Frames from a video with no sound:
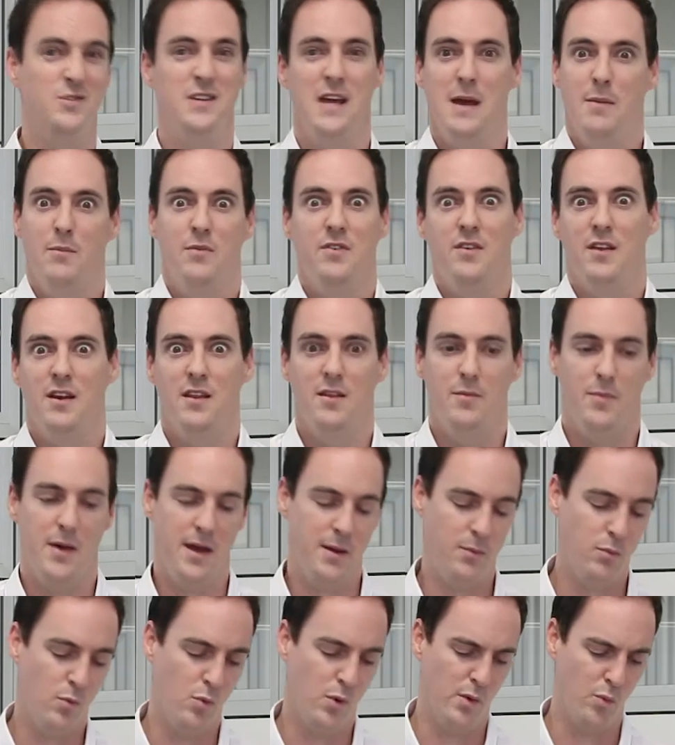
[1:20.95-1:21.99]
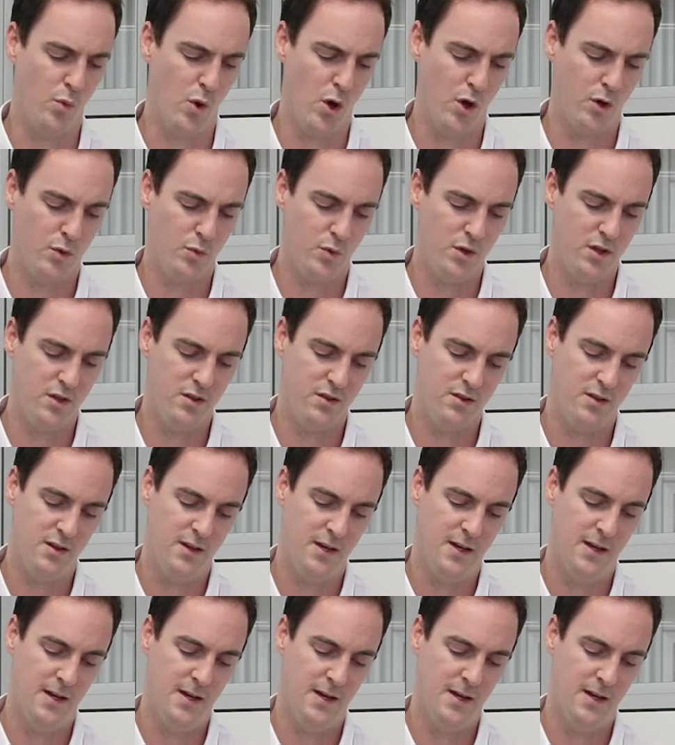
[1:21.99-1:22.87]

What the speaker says: or 10% of the people we work with,